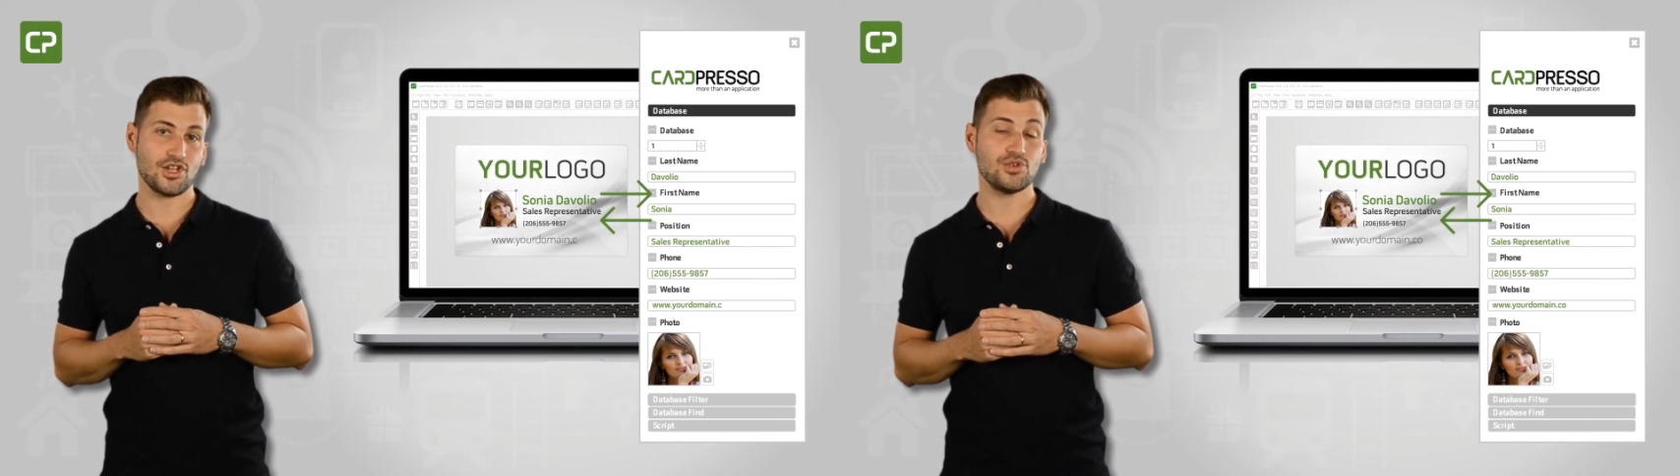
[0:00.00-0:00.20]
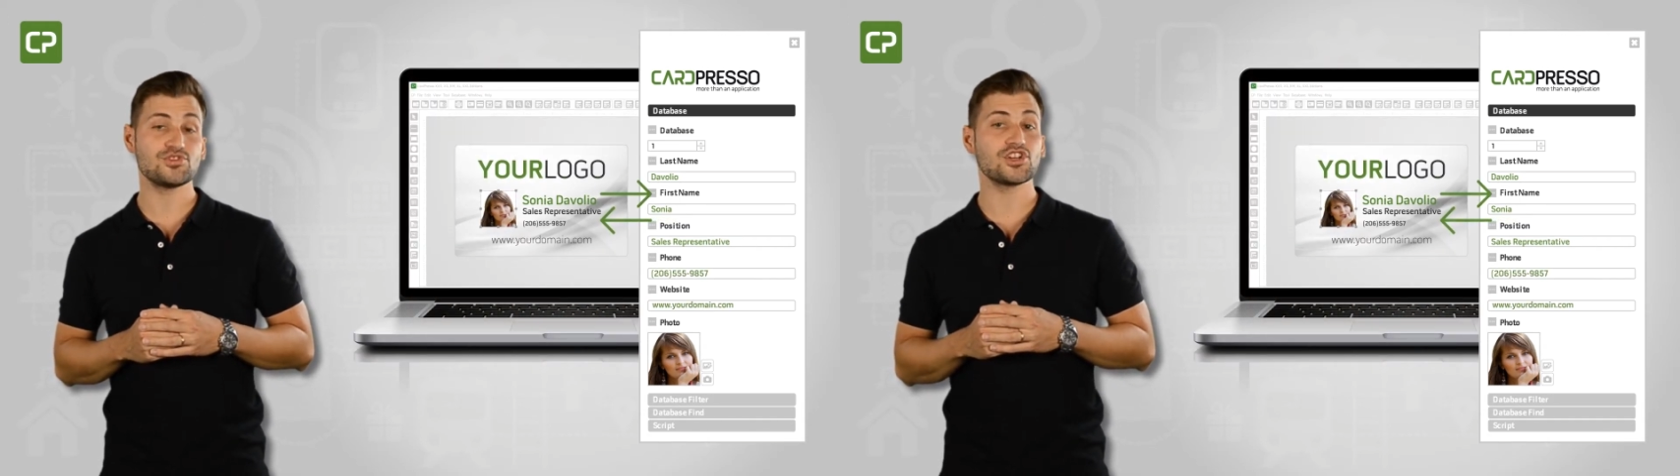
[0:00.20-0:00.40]

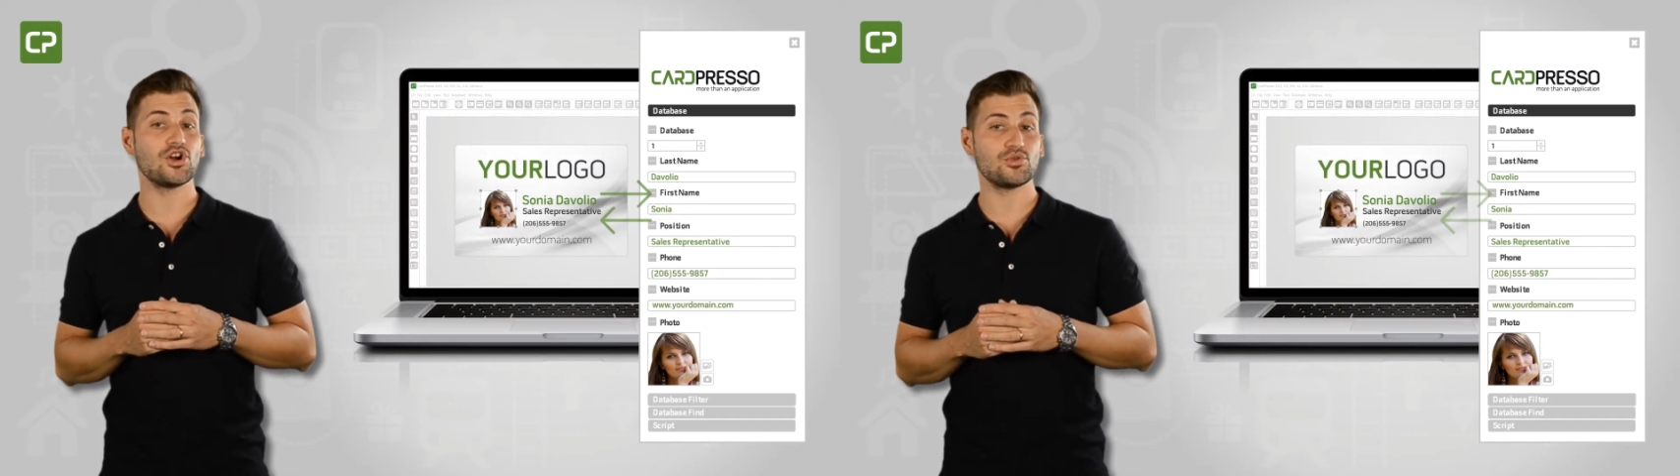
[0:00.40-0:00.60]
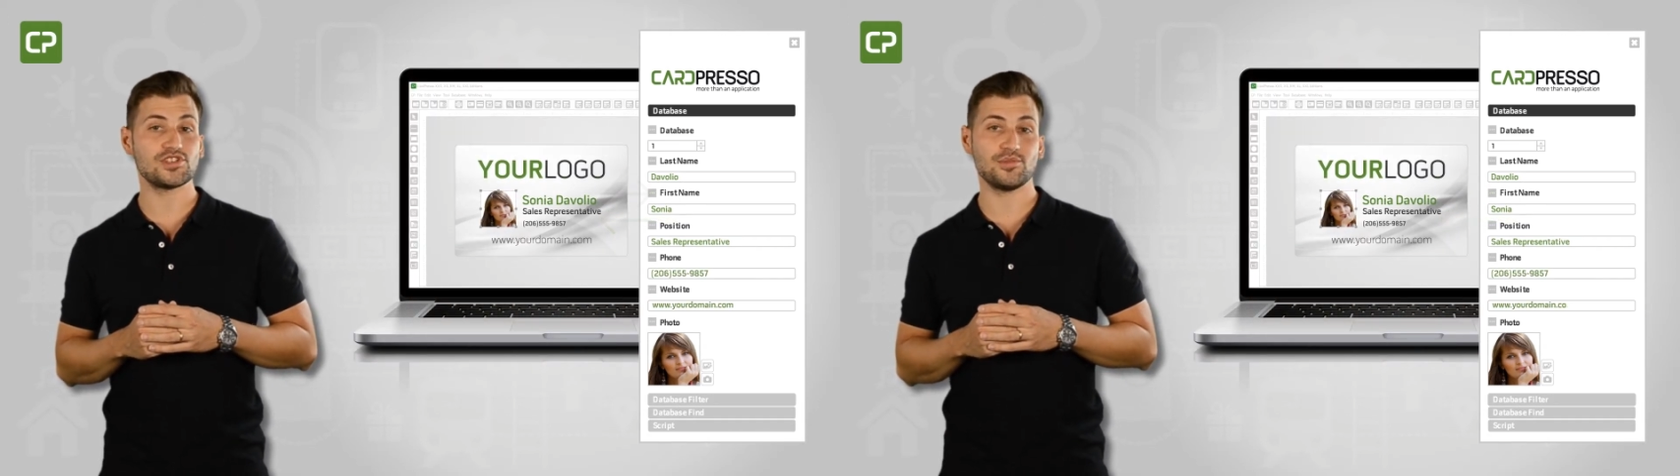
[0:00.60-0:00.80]
using
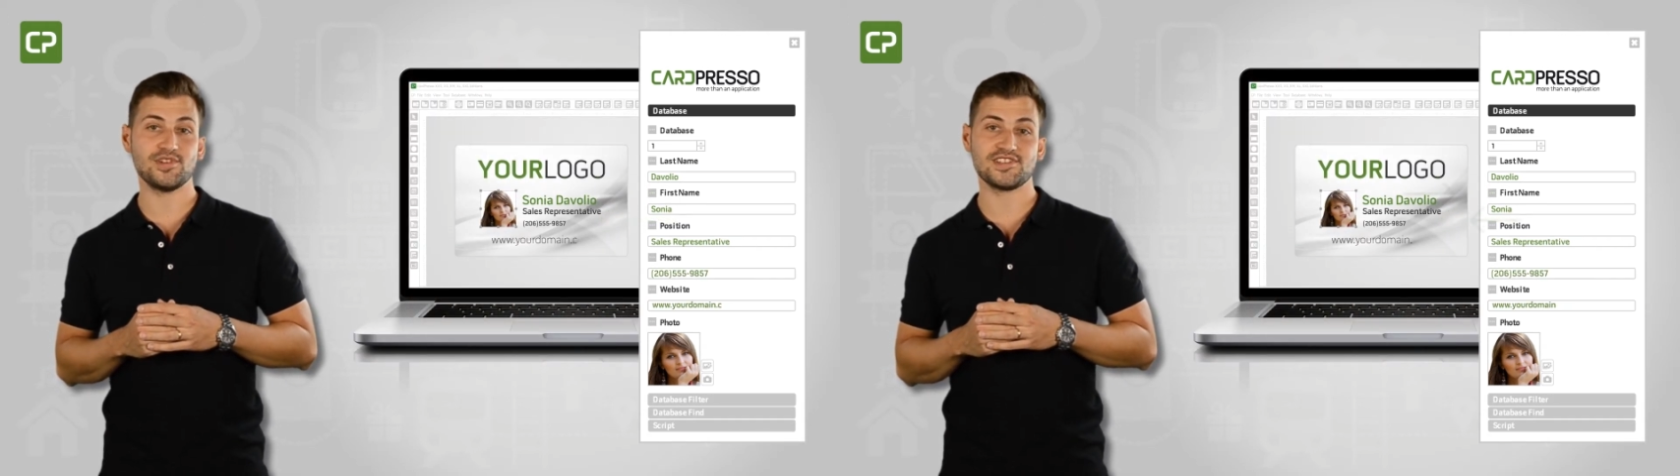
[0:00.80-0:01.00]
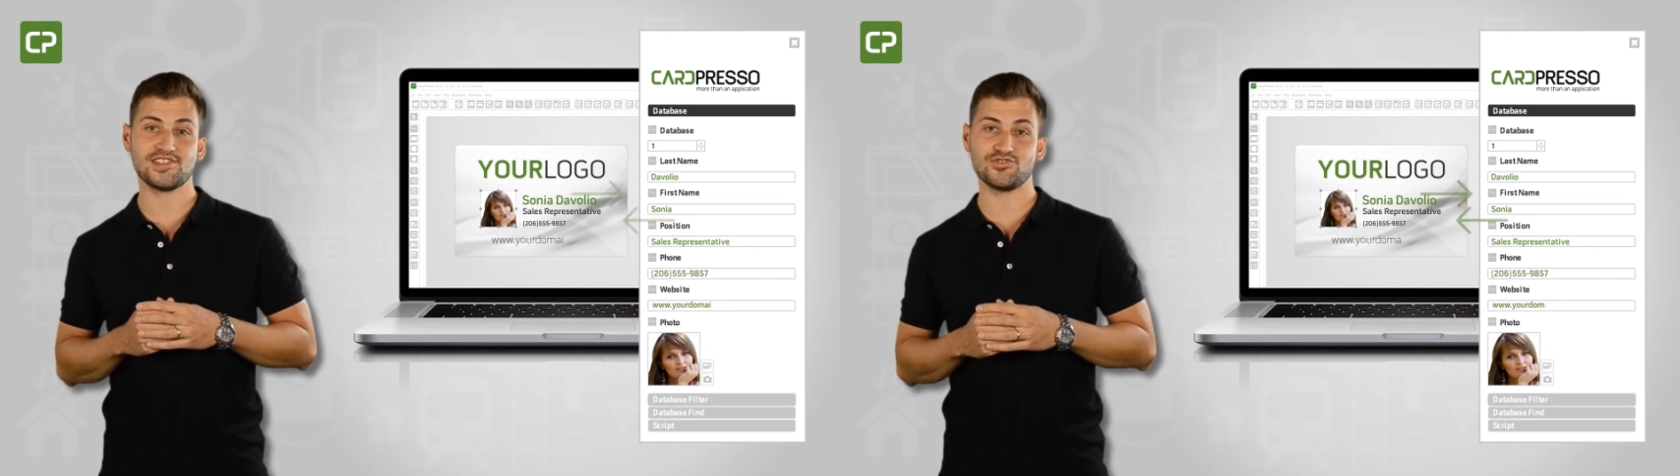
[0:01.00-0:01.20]

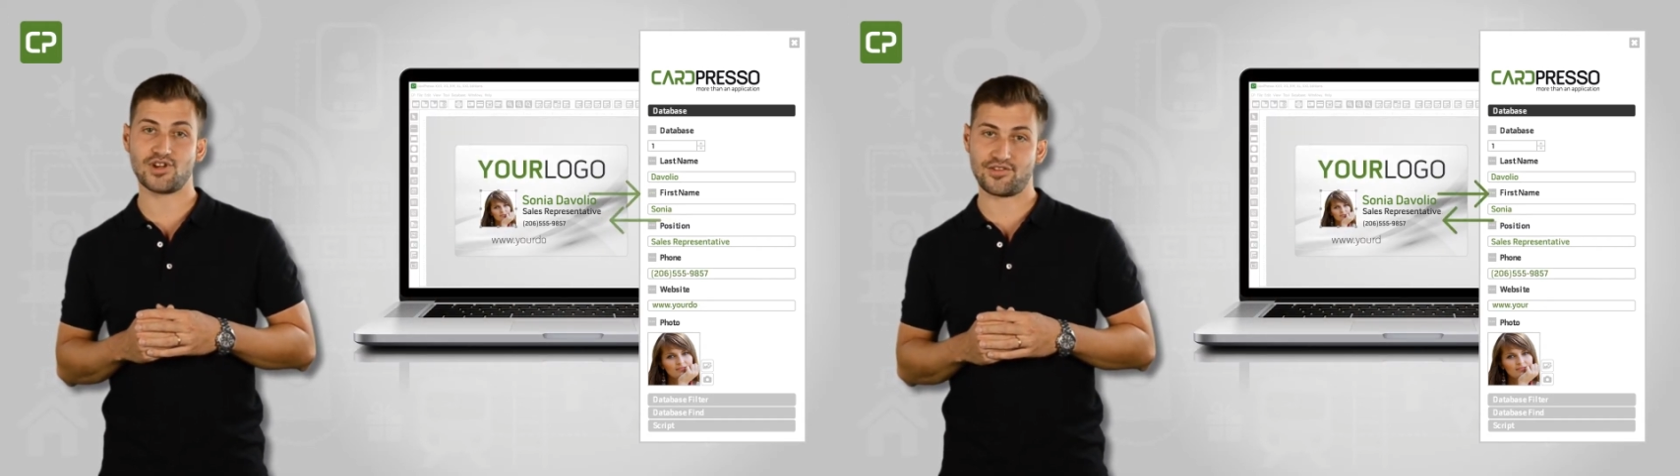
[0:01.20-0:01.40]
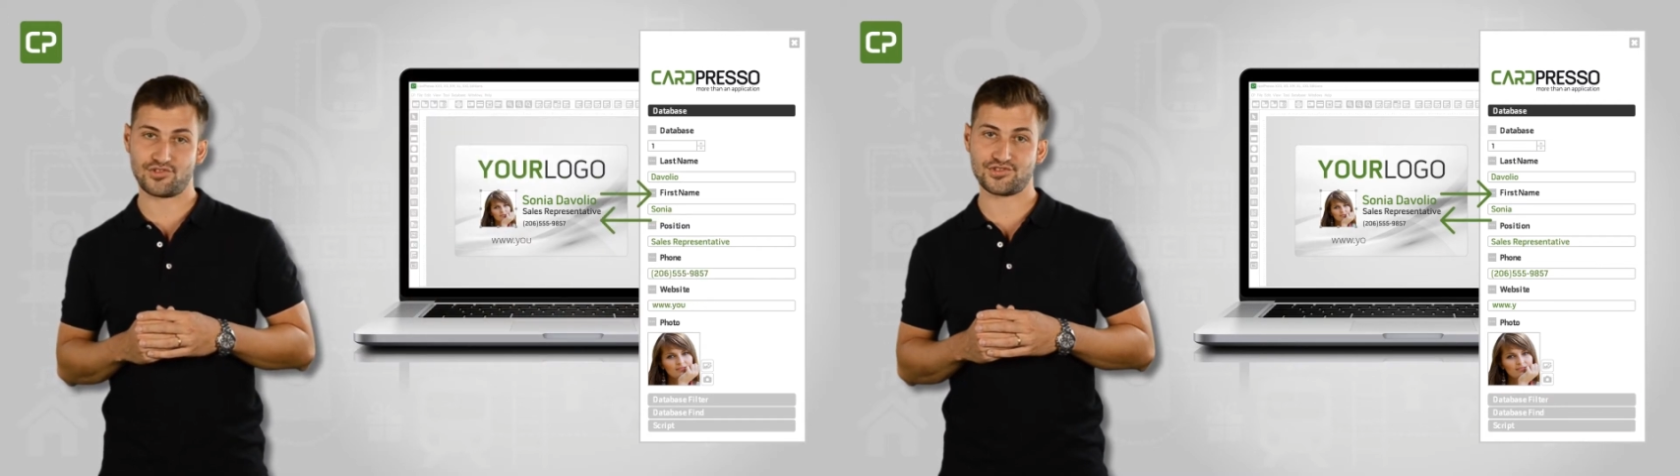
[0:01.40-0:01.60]
ODBC
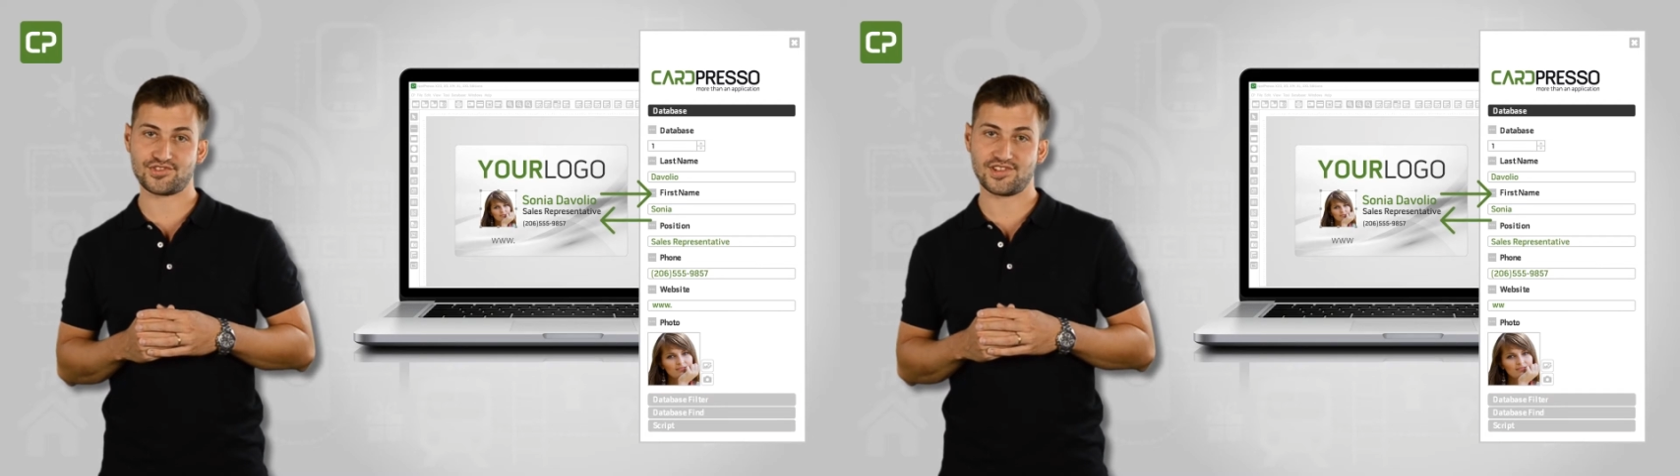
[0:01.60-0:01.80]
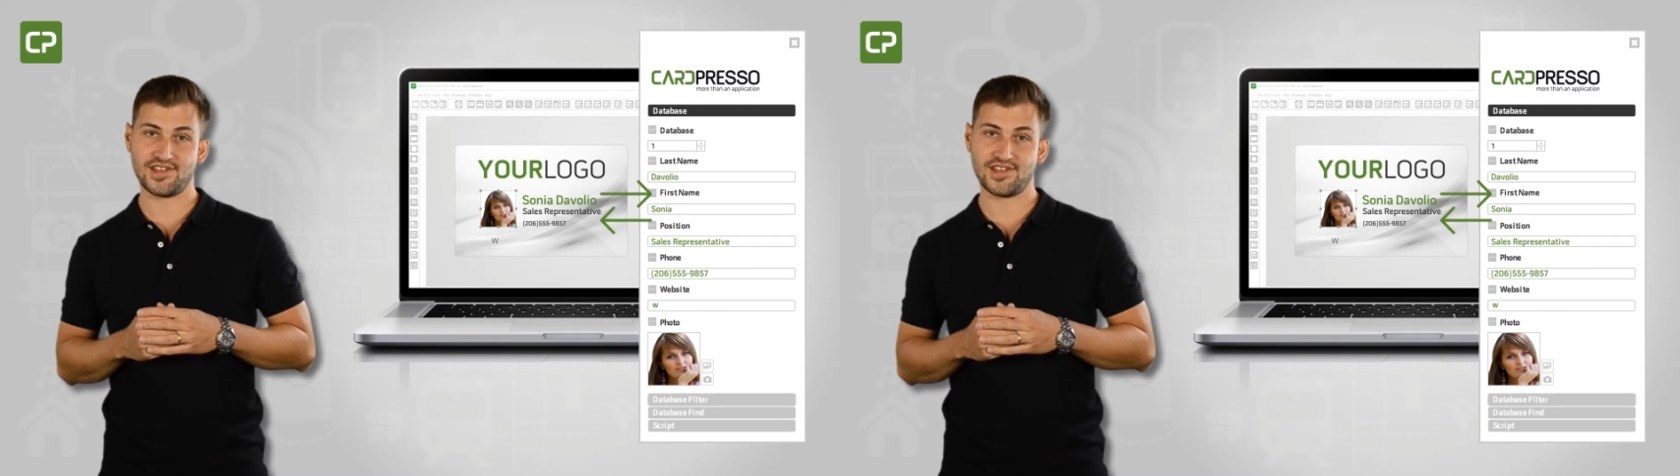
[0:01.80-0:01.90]
drivers.